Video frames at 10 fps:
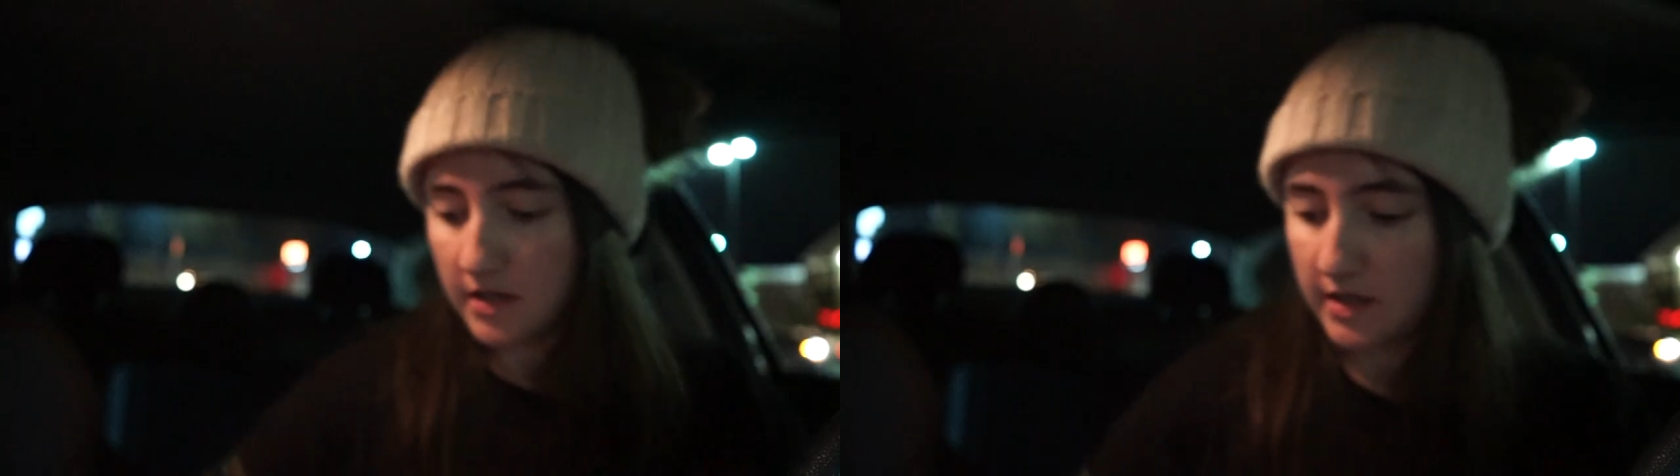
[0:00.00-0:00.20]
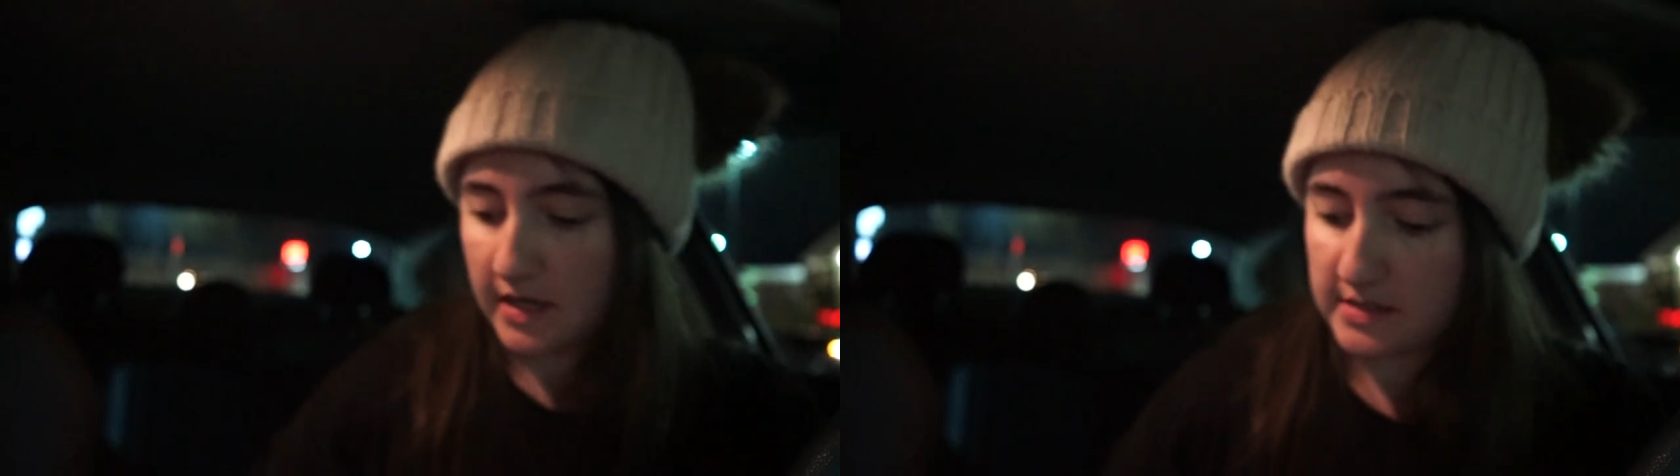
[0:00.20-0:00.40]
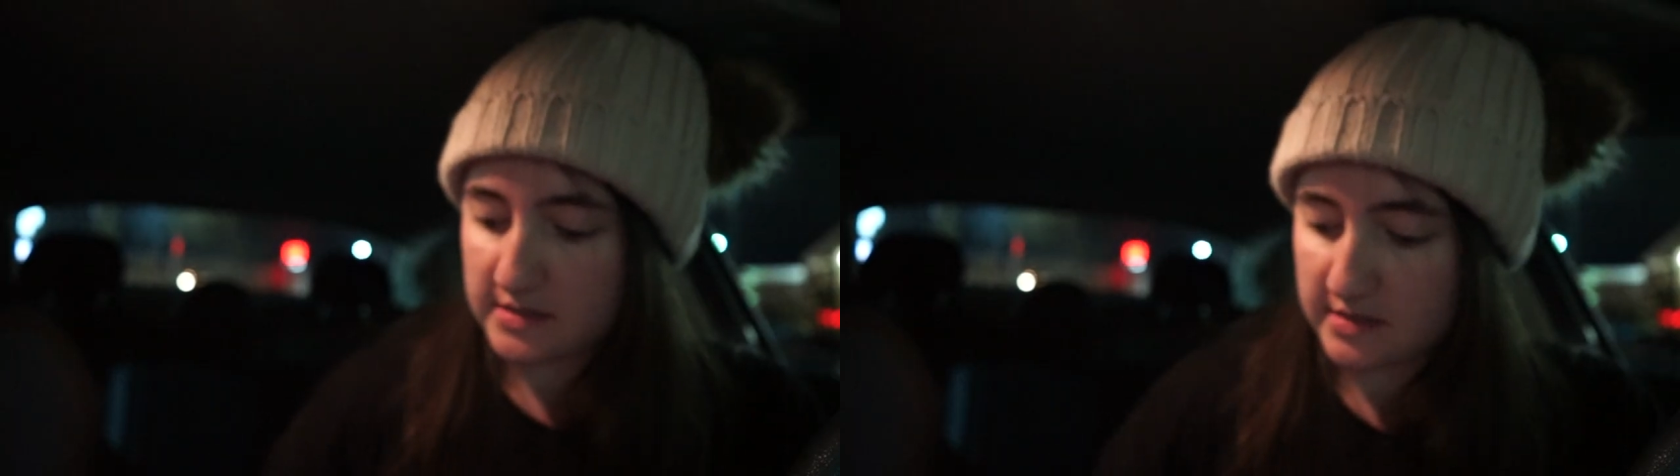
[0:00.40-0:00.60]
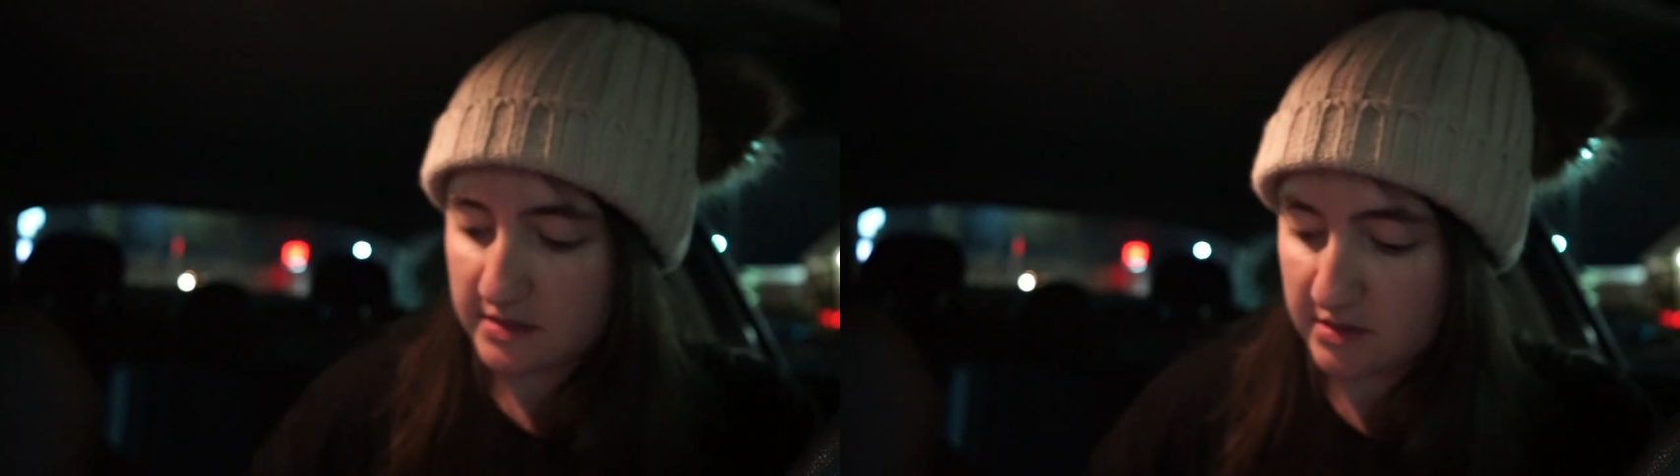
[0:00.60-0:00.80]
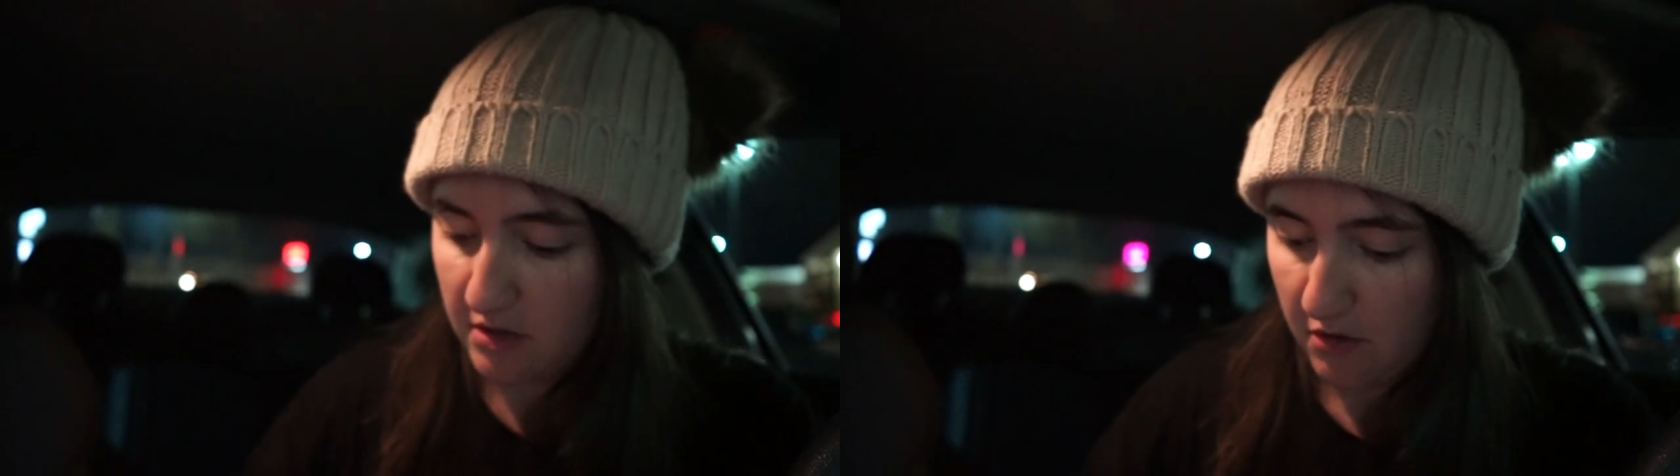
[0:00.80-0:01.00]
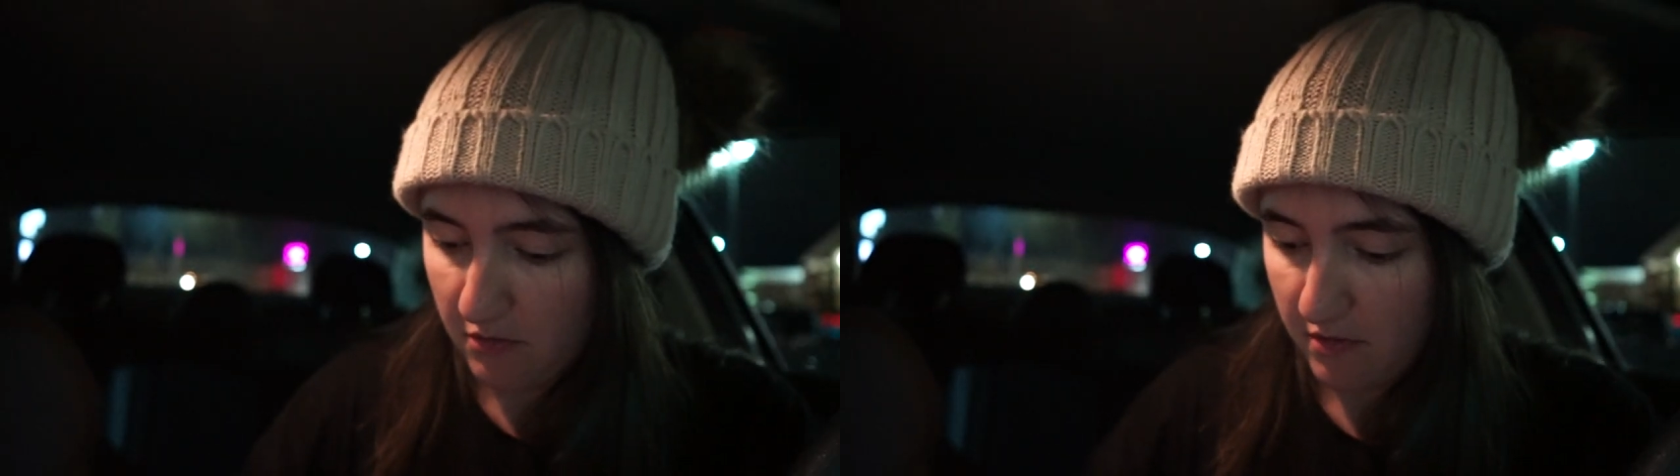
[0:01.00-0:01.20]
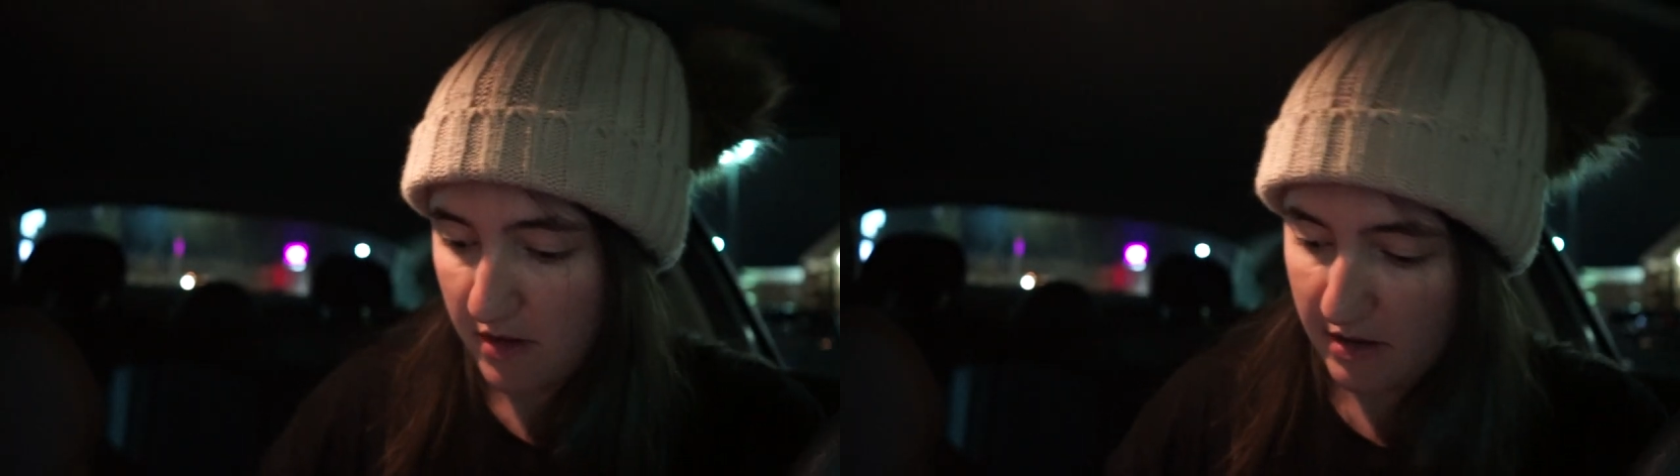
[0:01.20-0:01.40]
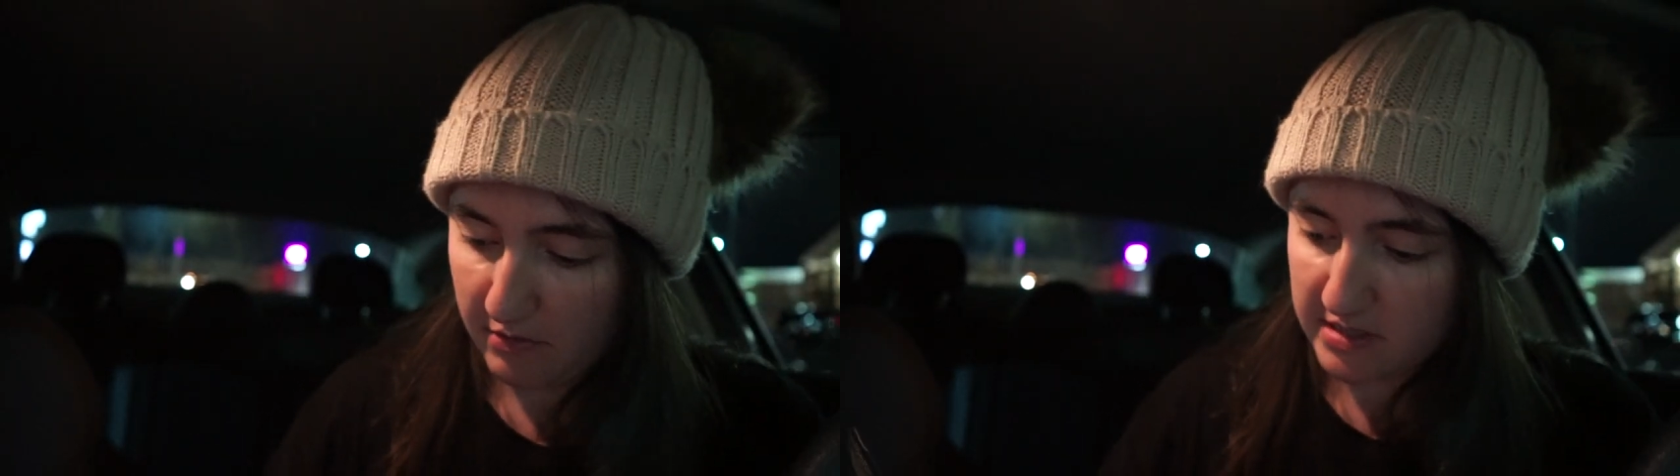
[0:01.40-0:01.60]
Yes, so
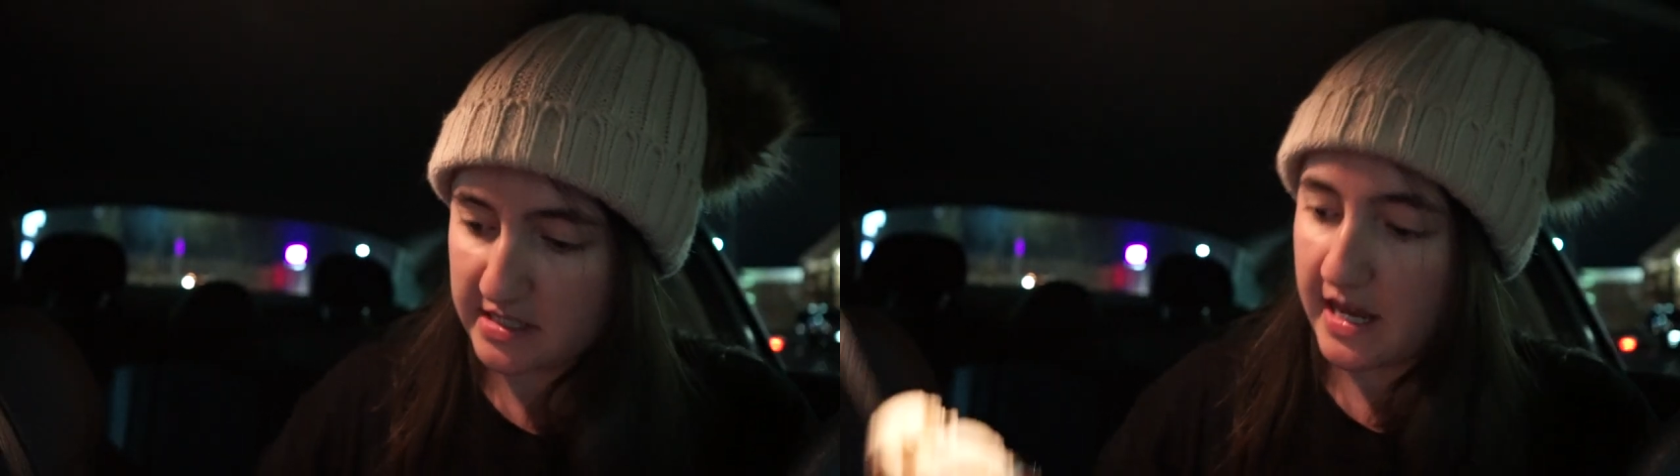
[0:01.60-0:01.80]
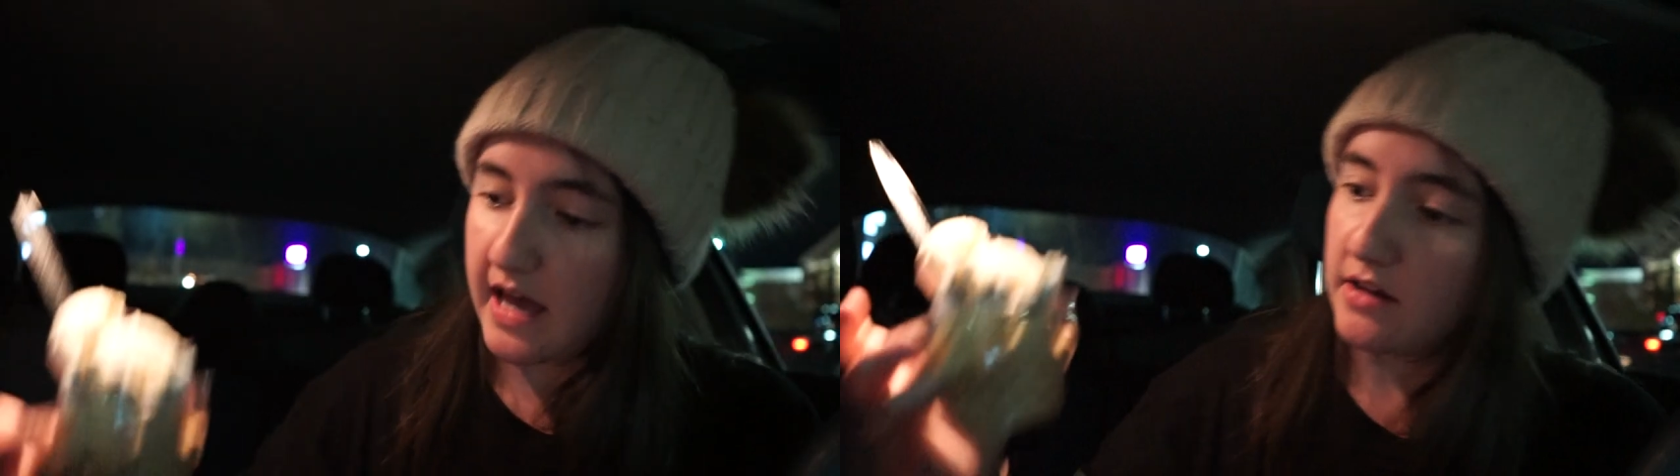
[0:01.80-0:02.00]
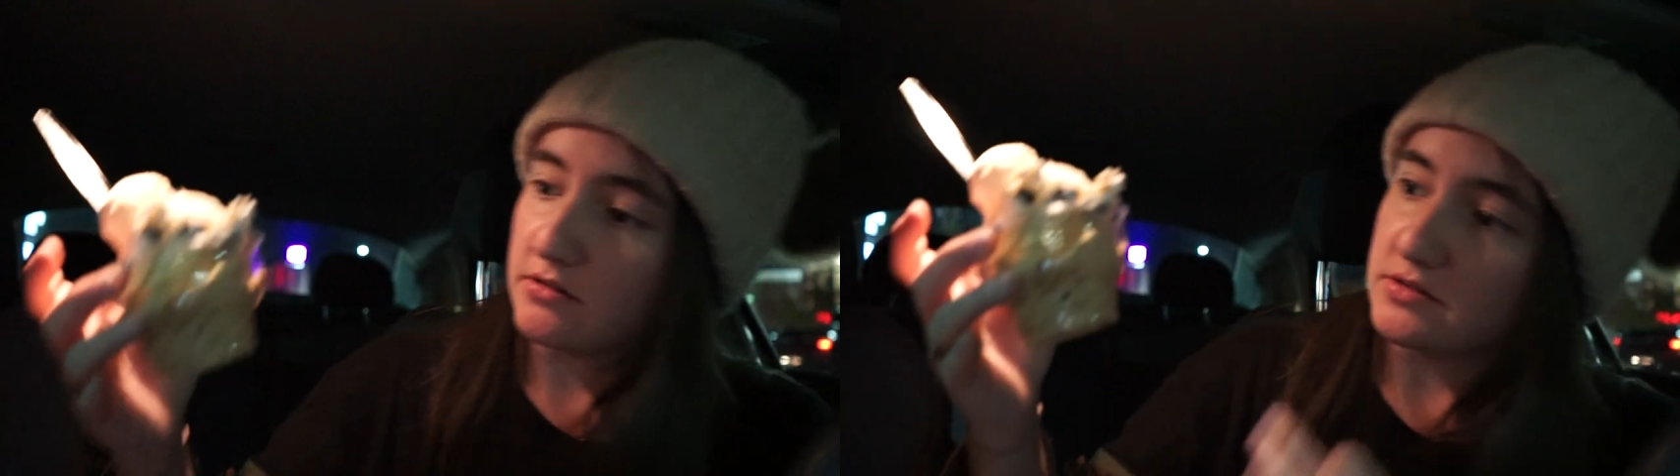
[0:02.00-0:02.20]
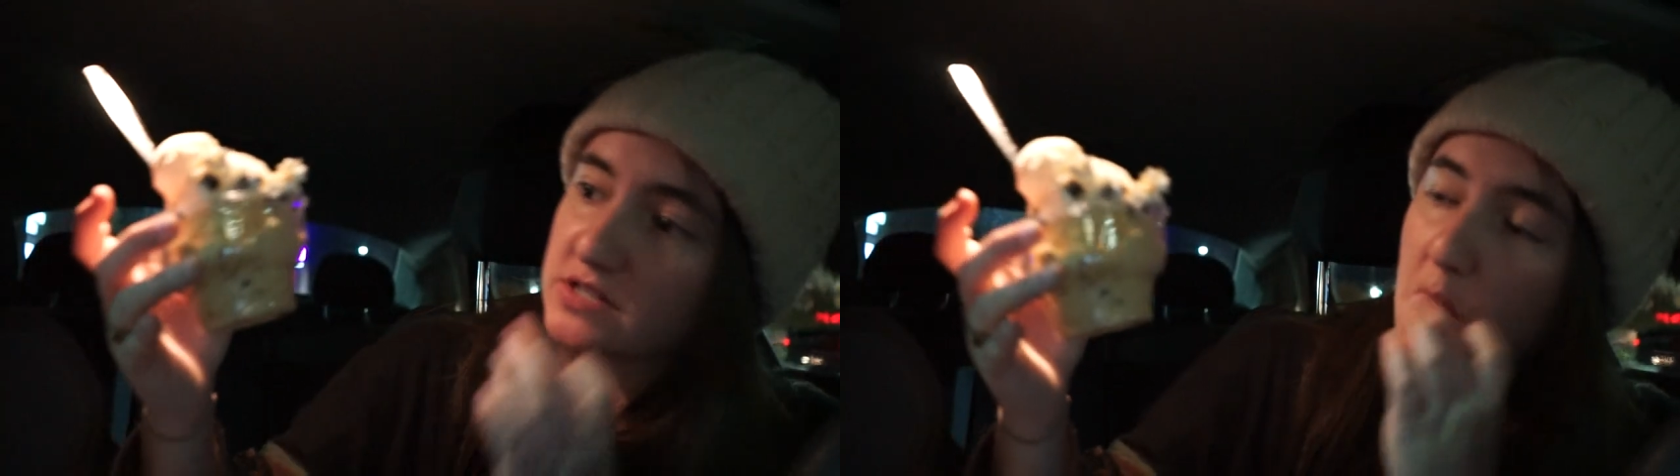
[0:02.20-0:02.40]
I went to Handel's,